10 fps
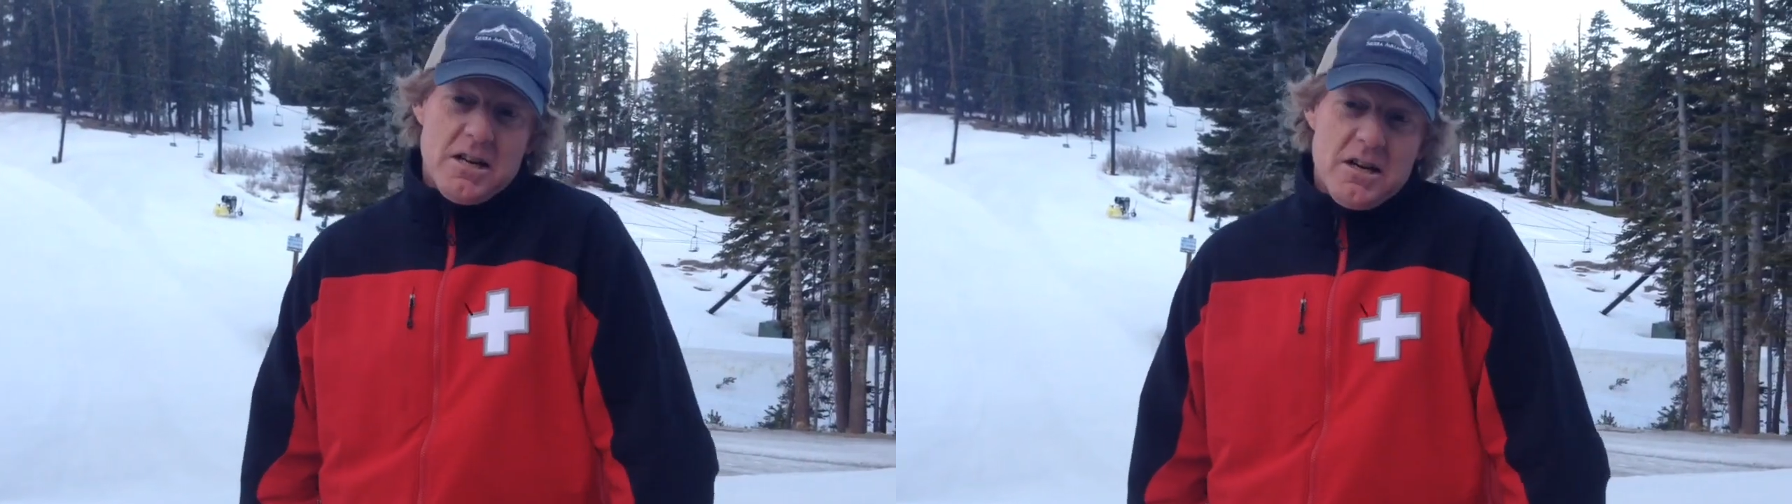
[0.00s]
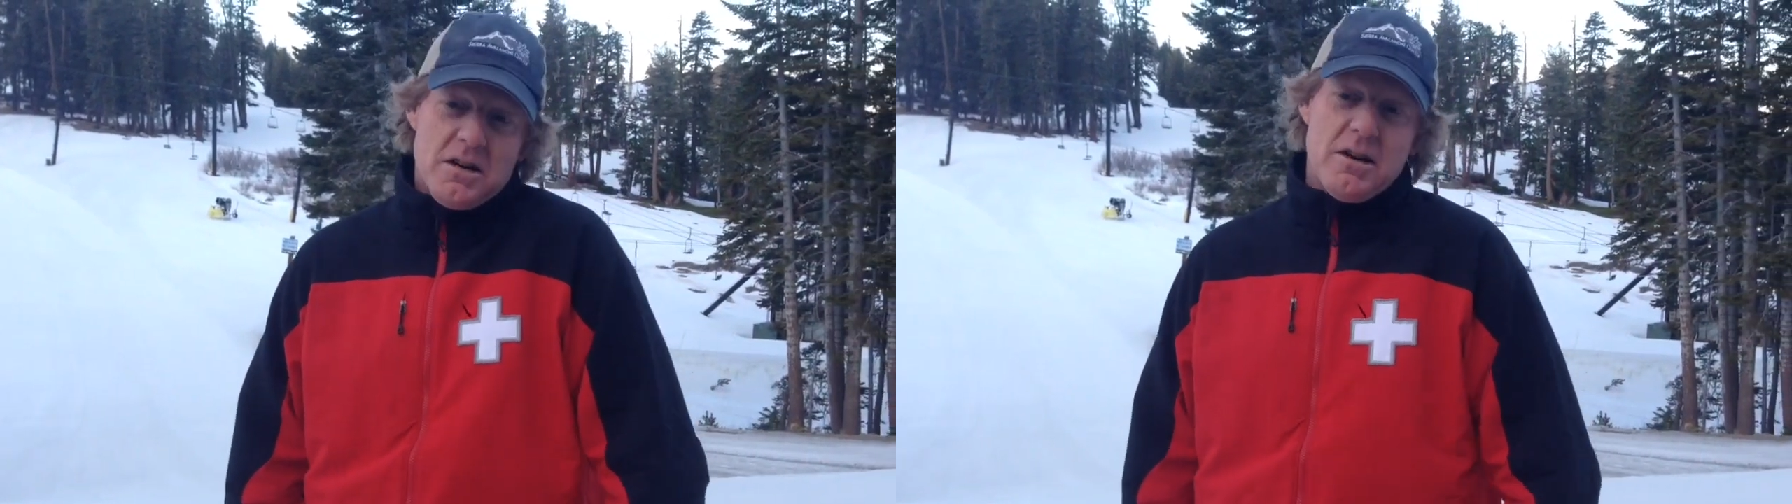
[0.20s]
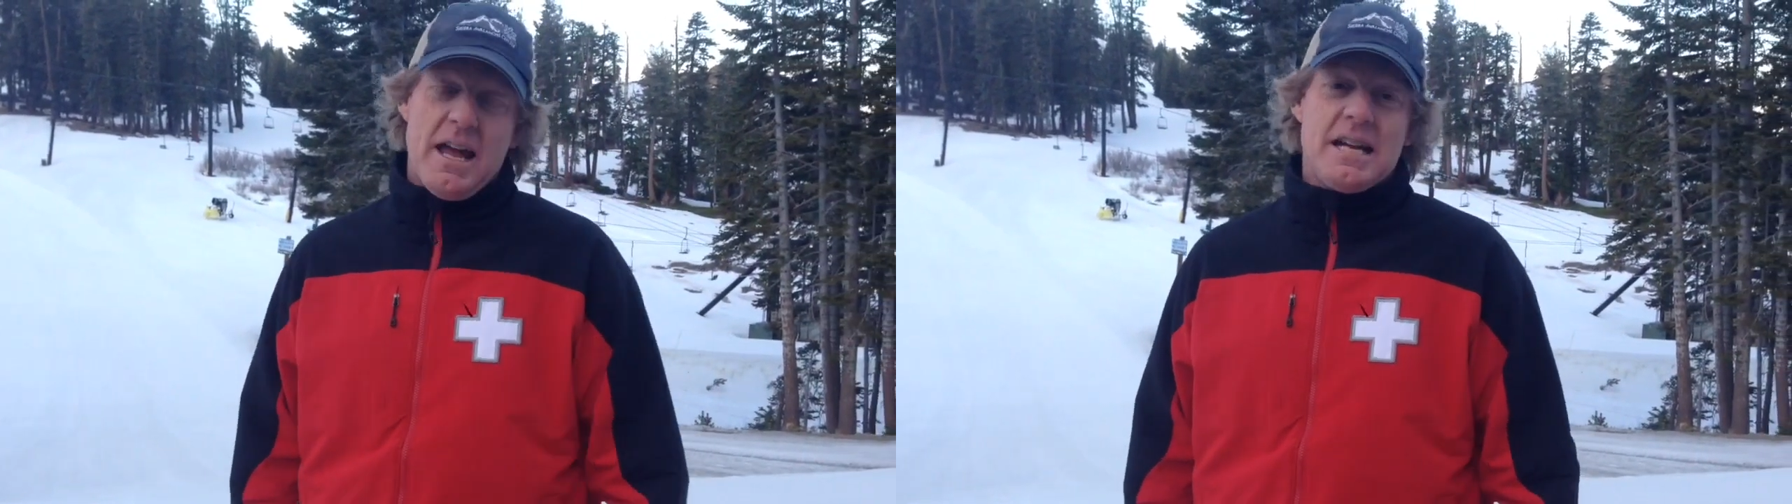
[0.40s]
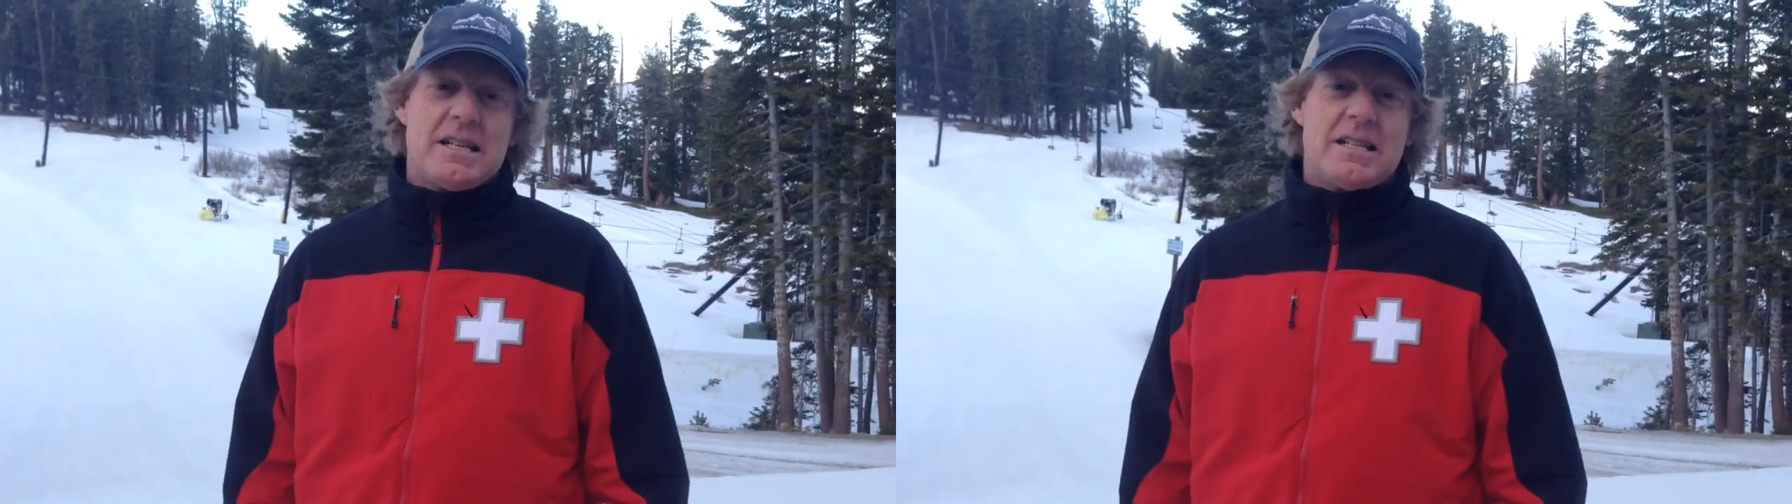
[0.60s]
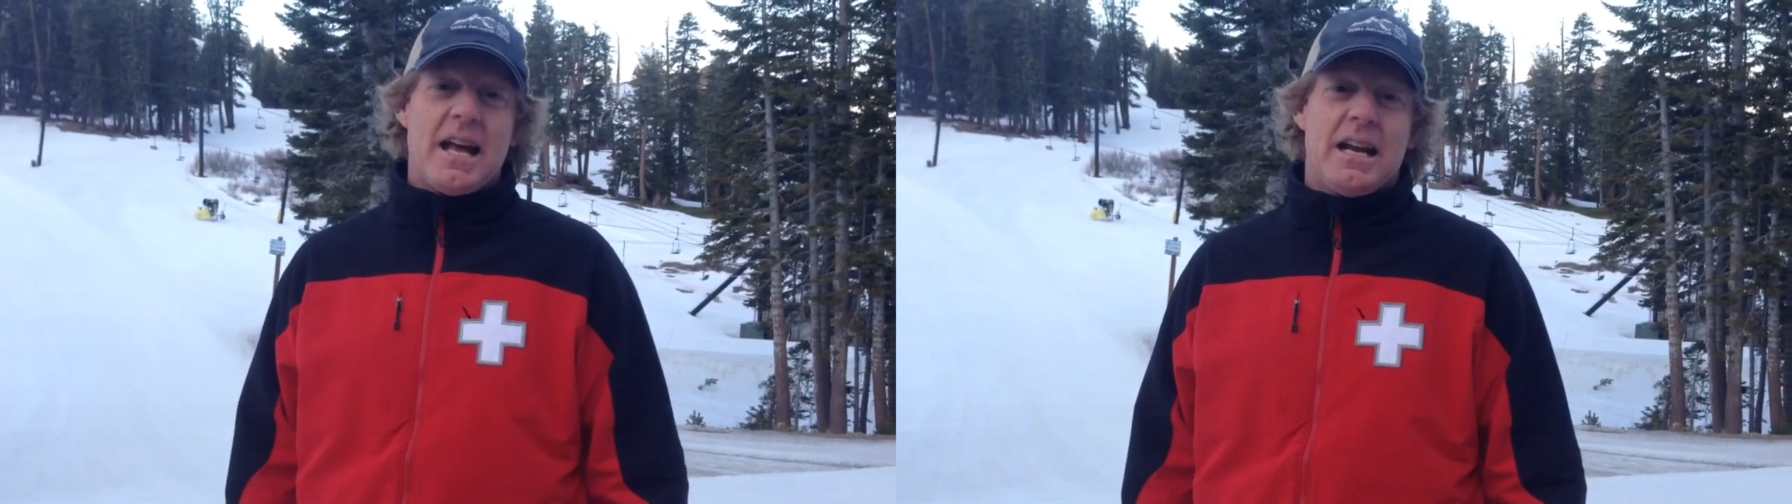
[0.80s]

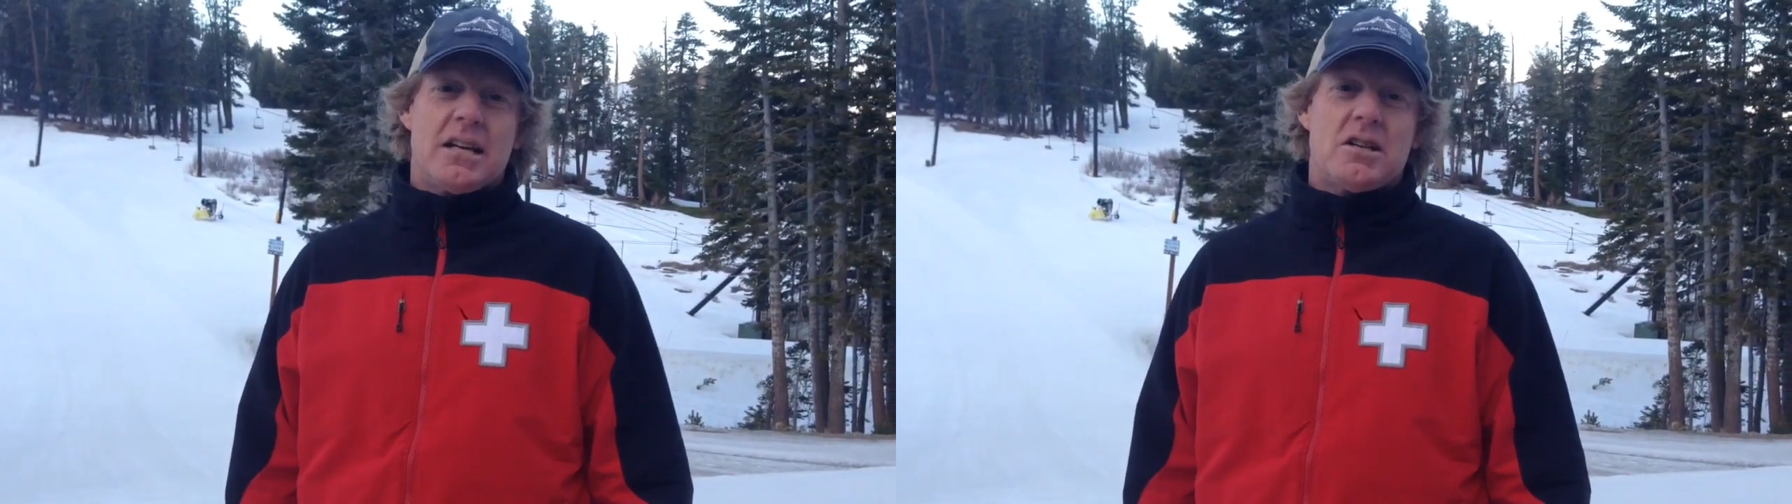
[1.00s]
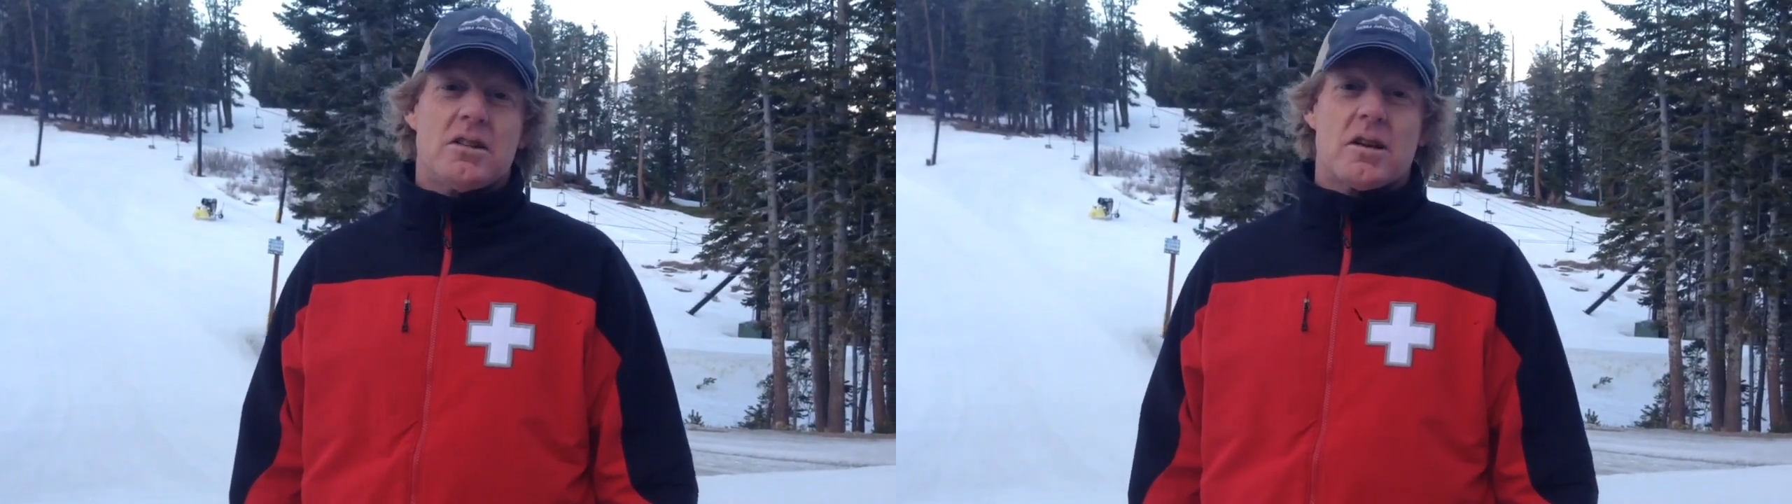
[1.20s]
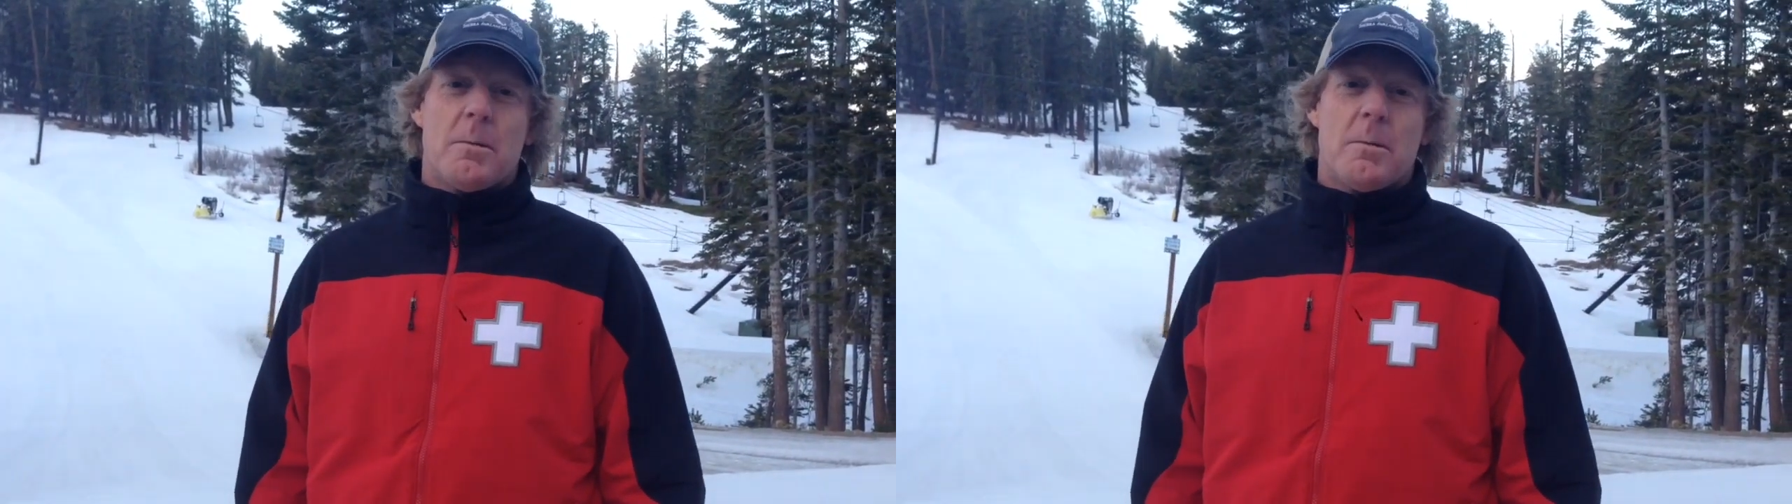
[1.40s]
8 to 10 inches